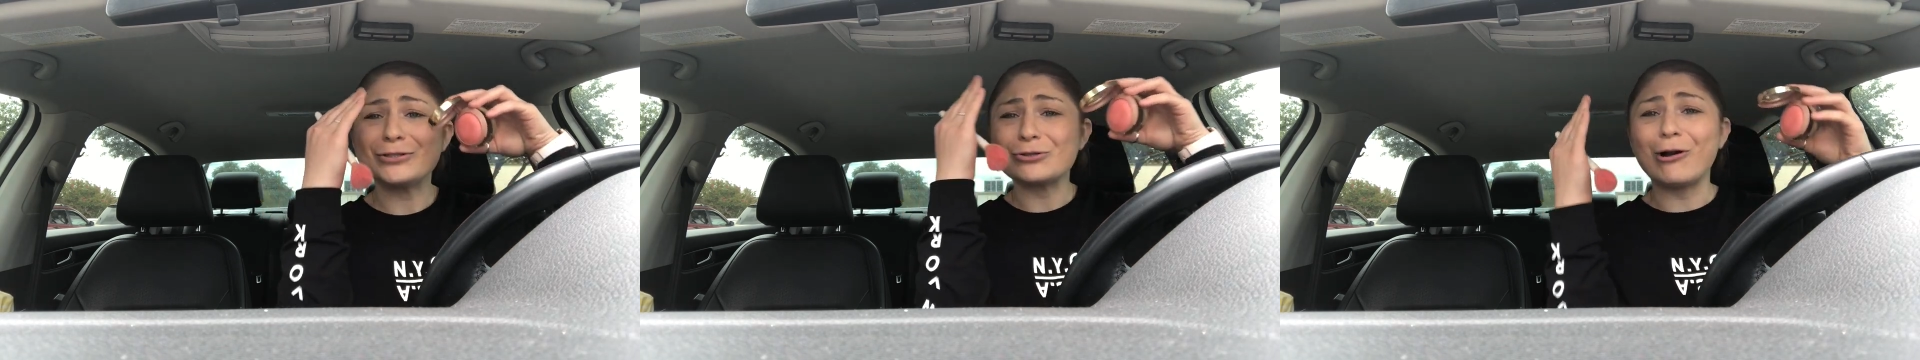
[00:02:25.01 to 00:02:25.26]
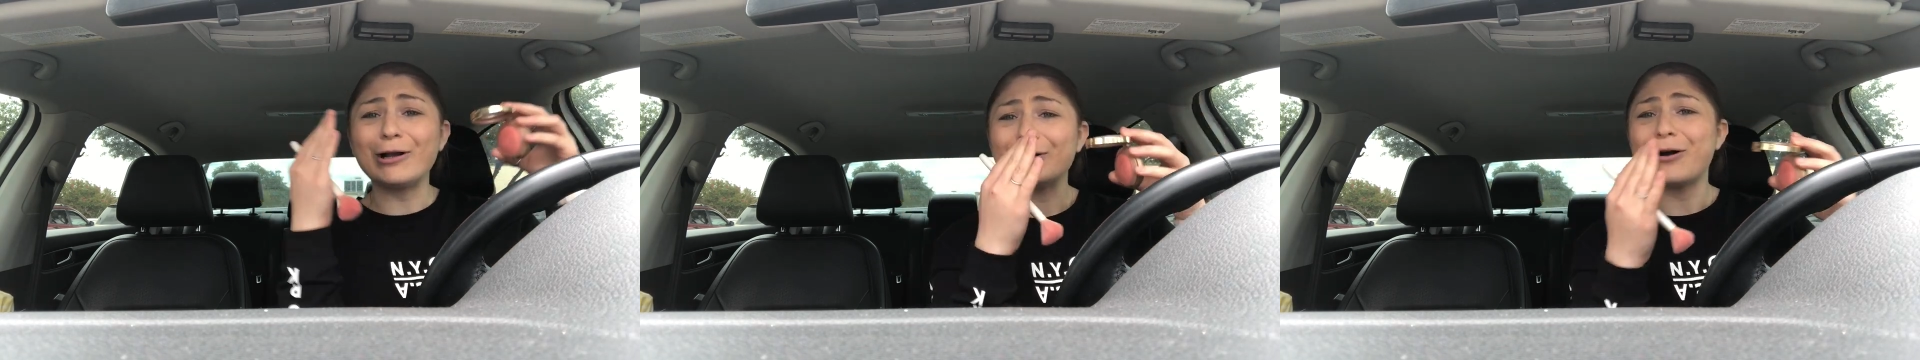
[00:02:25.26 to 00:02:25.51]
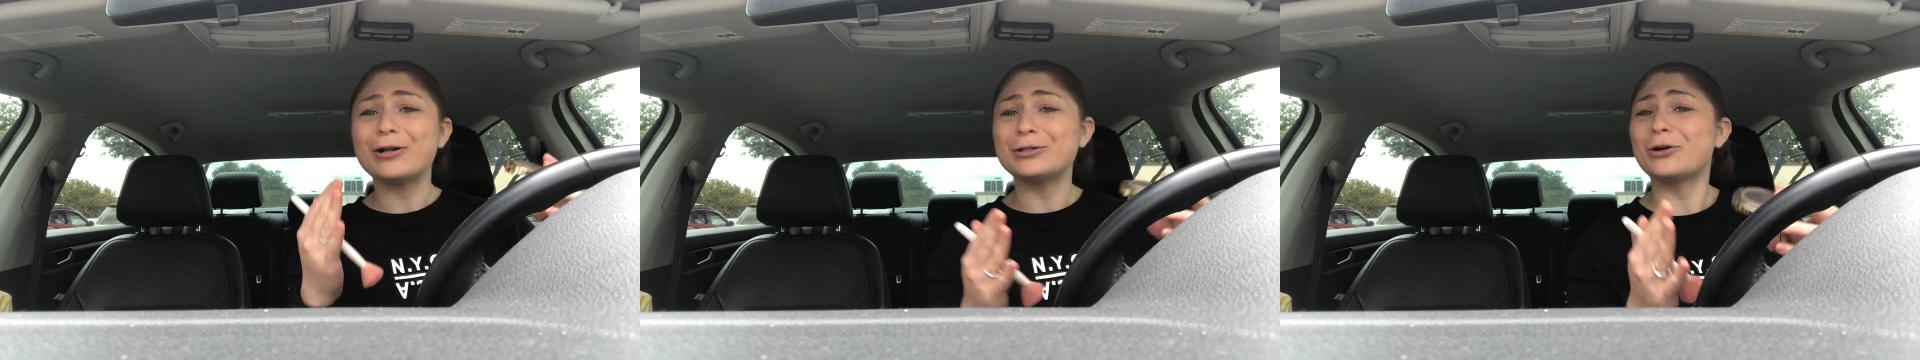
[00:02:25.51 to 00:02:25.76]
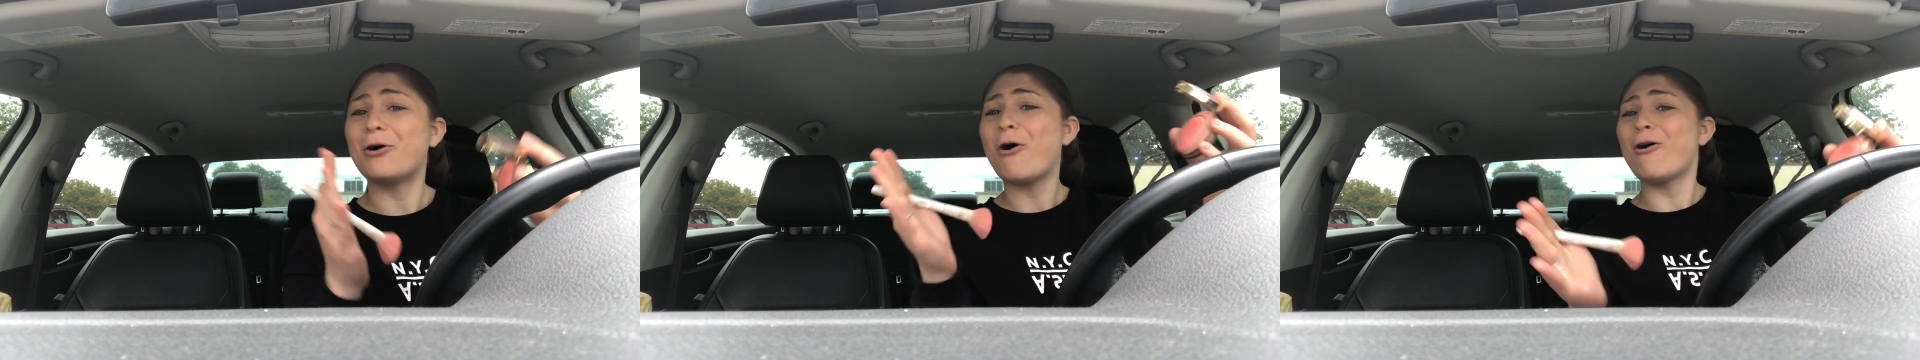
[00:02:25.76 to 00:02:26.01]
drawing
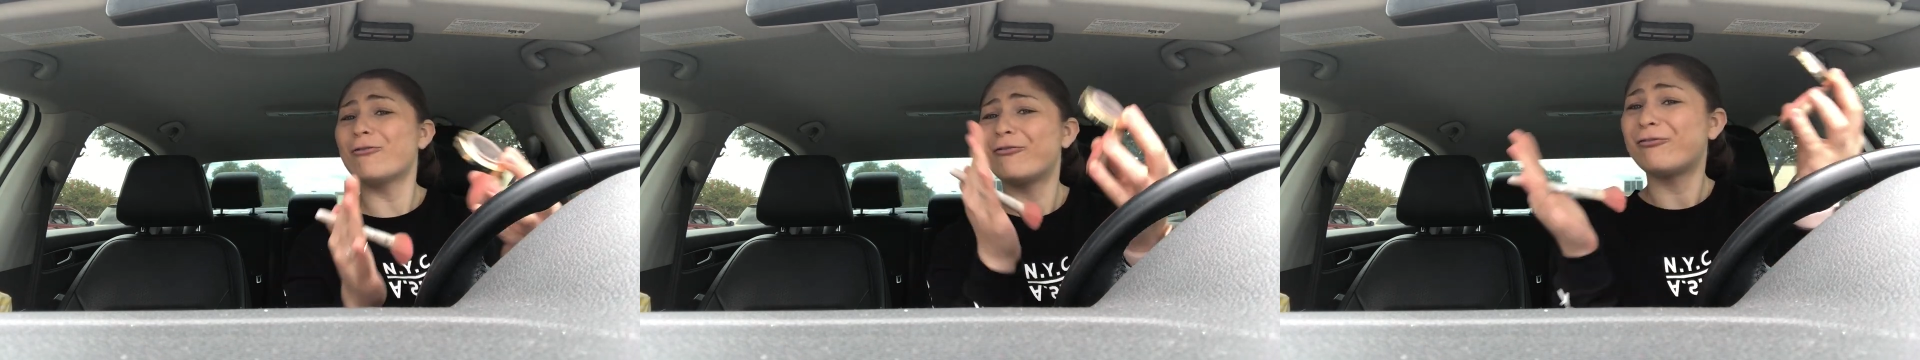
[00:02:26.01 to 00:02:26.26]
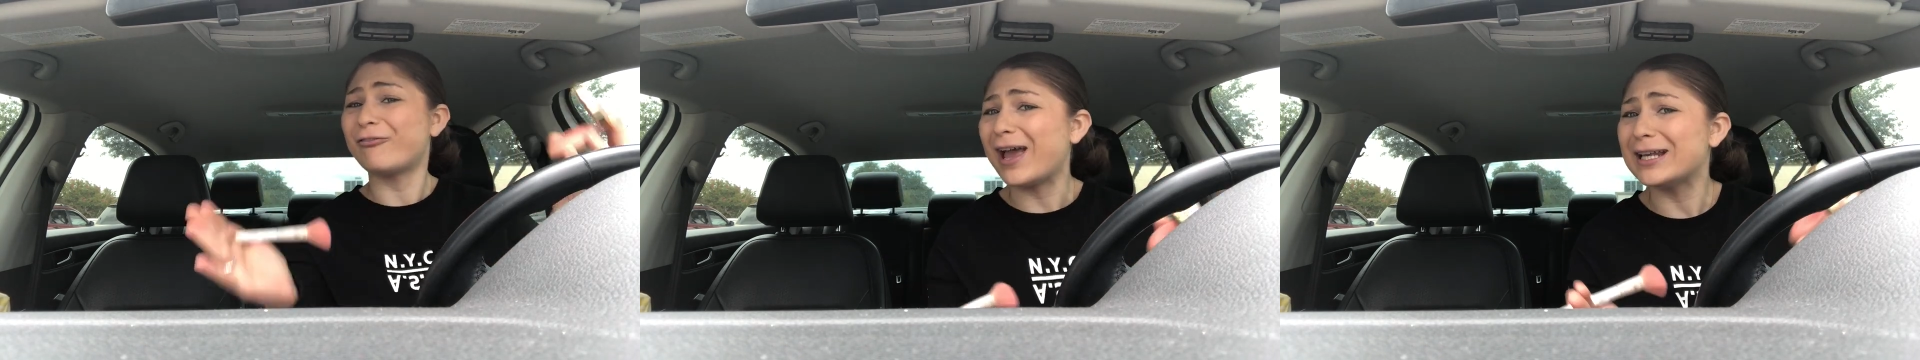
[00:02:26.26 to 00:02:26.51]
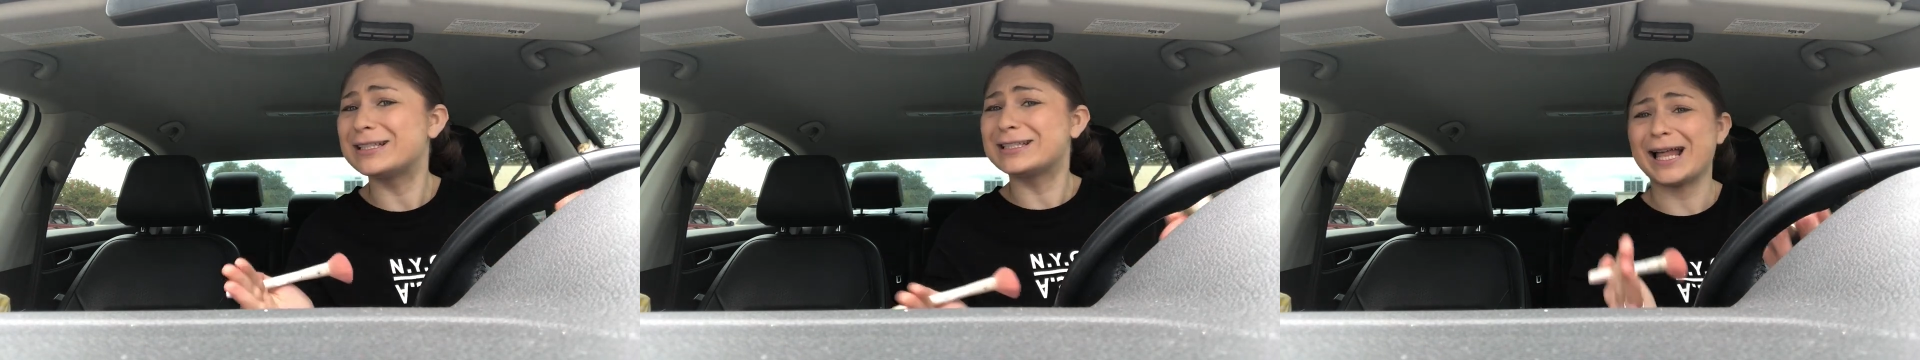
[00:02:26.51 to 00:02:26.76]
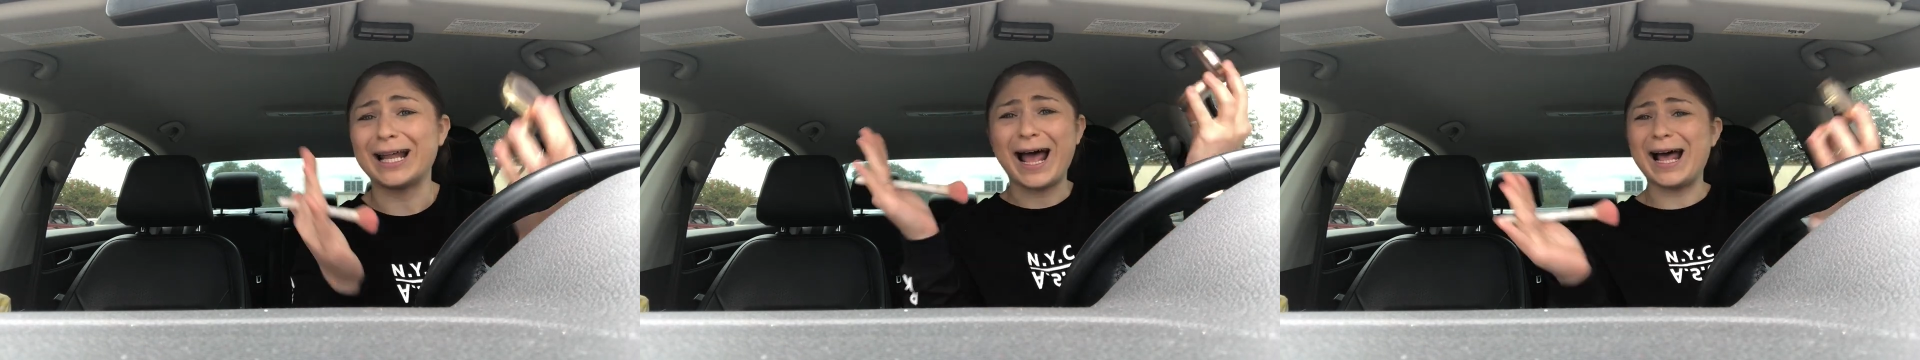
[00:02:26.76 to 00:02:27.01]
on your whole
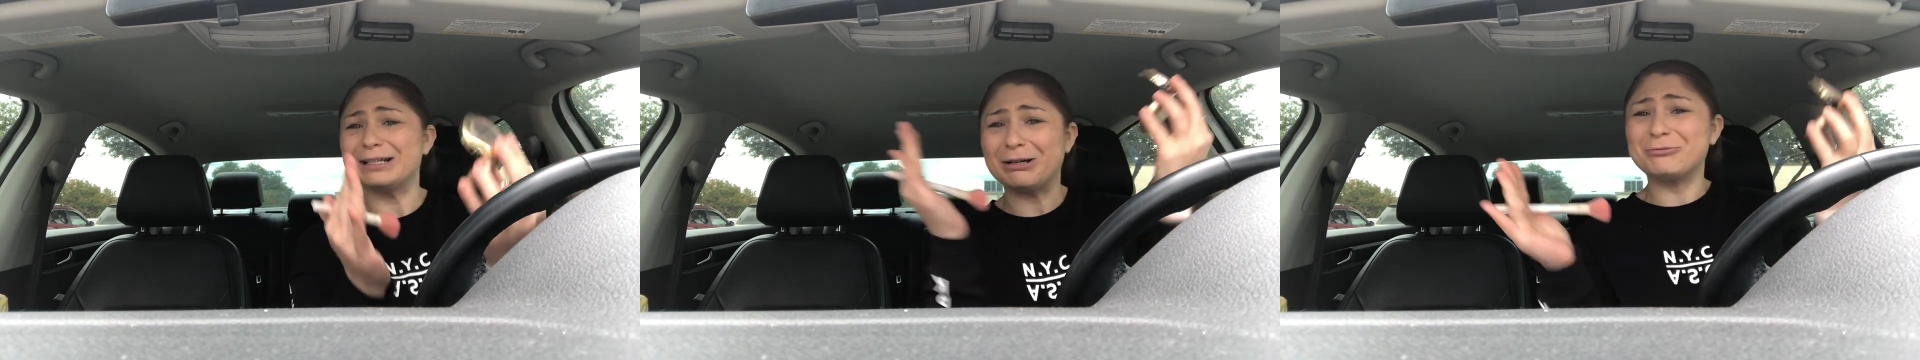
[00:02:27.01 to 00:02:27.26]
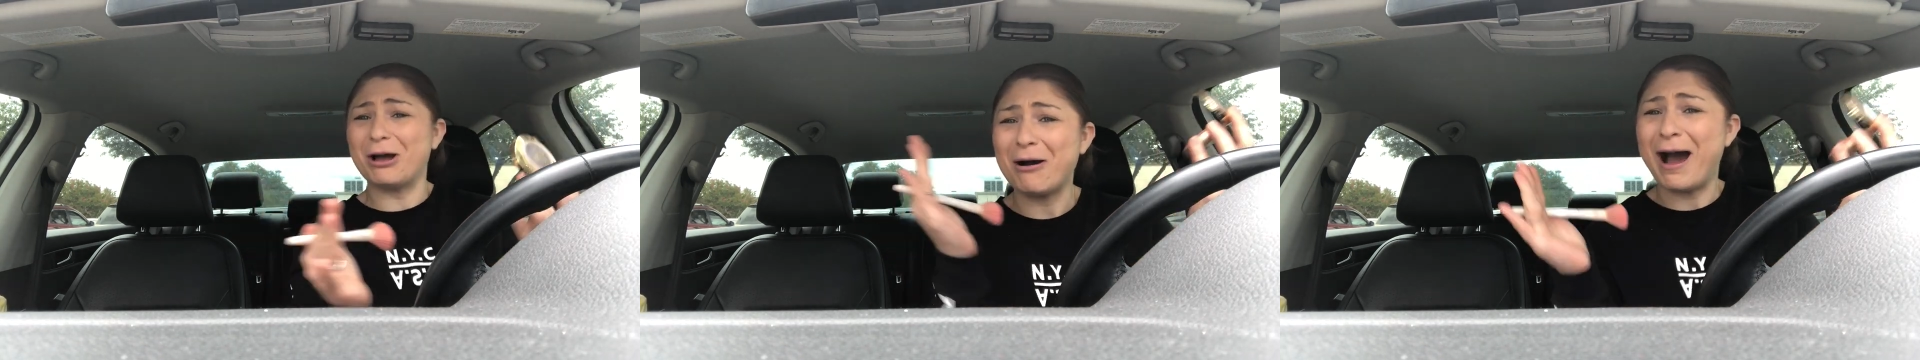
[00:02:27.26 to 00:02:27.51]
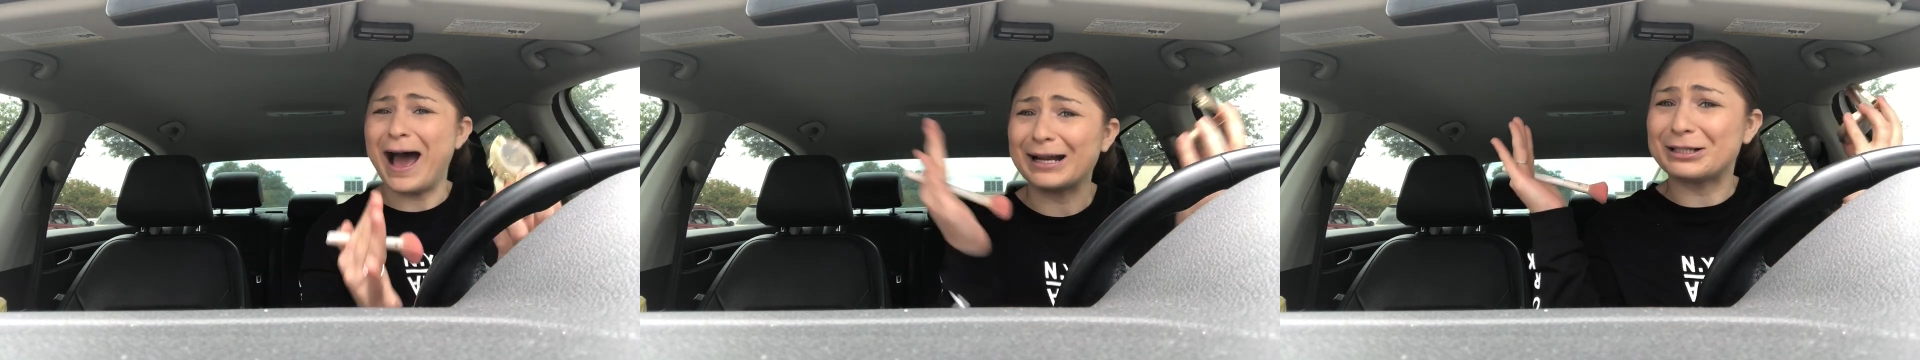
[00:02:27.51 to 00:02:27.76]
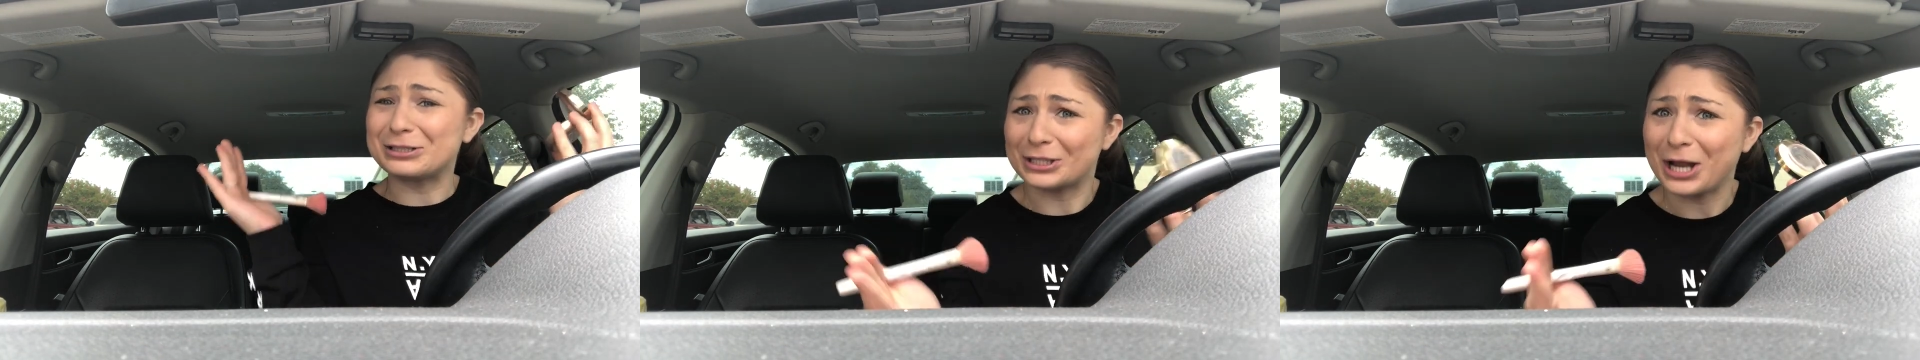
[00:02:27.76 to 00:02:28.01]
face that I don't know how
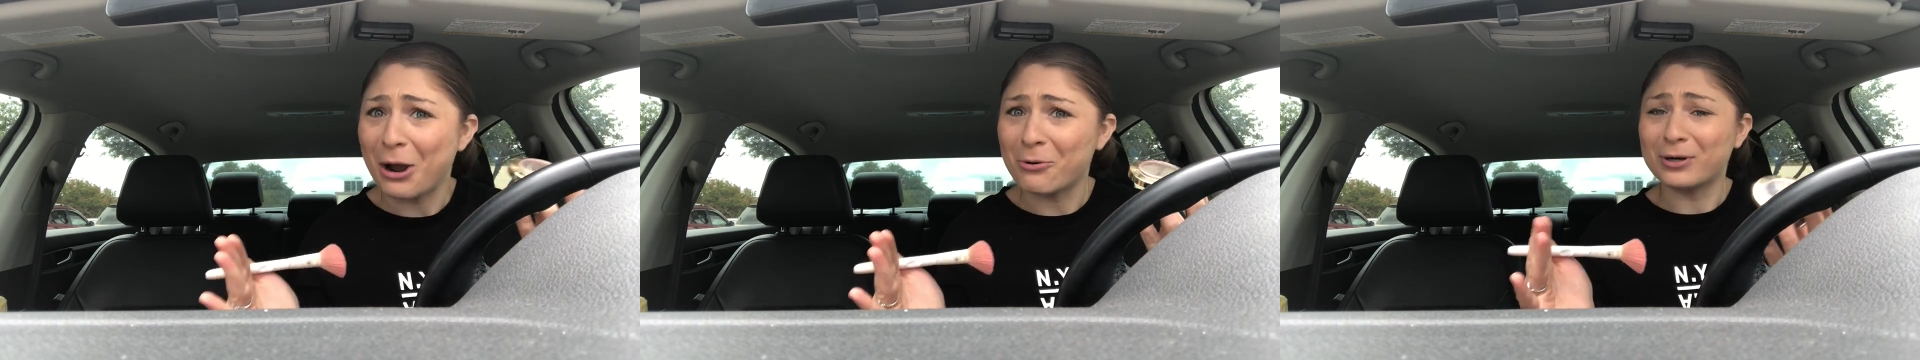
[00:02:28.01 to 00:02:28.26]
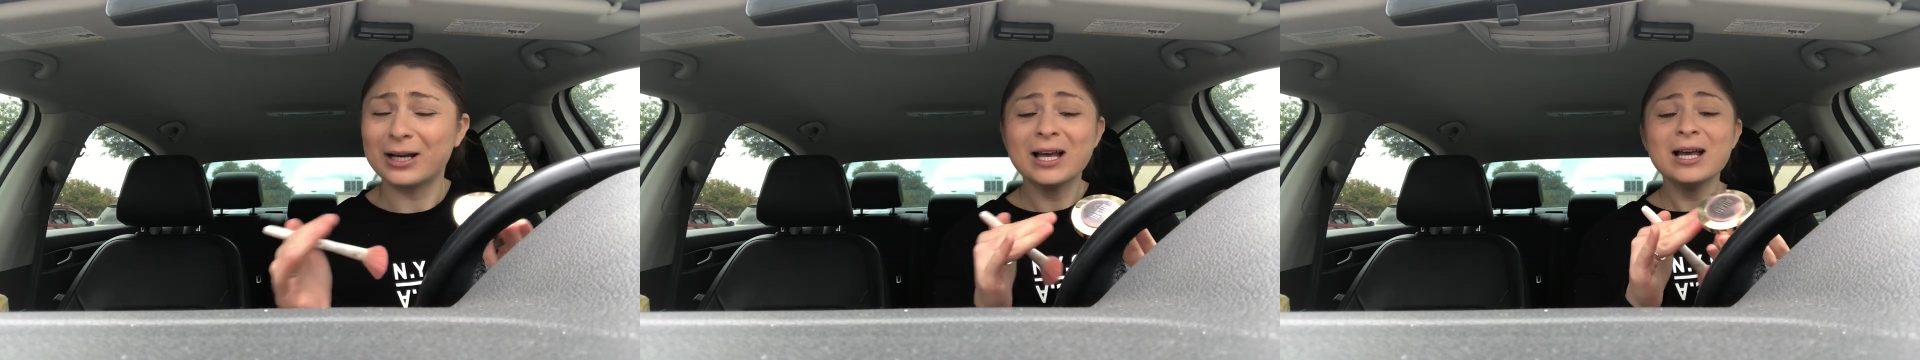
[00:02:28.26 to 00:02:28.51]
to do.